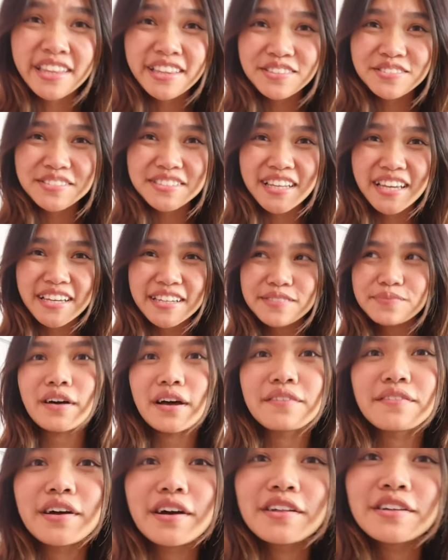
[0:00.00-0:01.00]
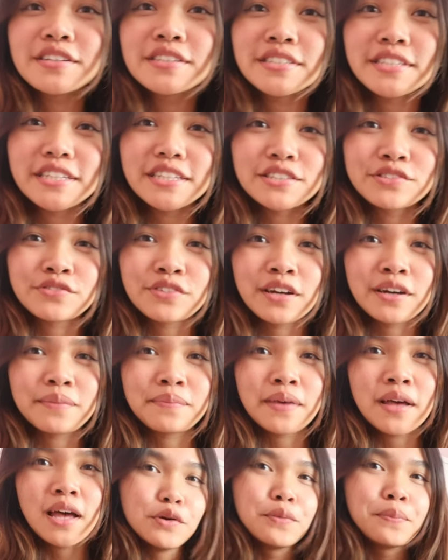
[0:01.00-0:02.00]
think this was like $5. It is
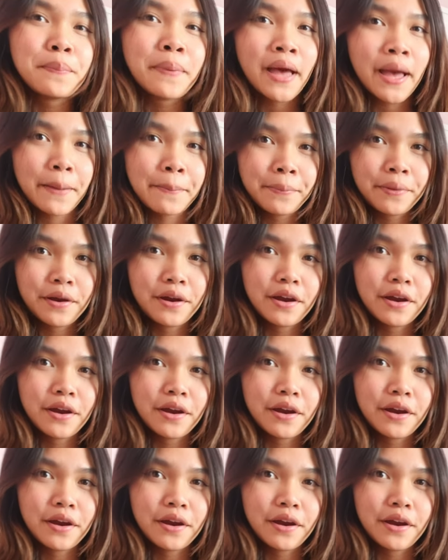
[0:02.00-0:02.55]
from Blue Pepper.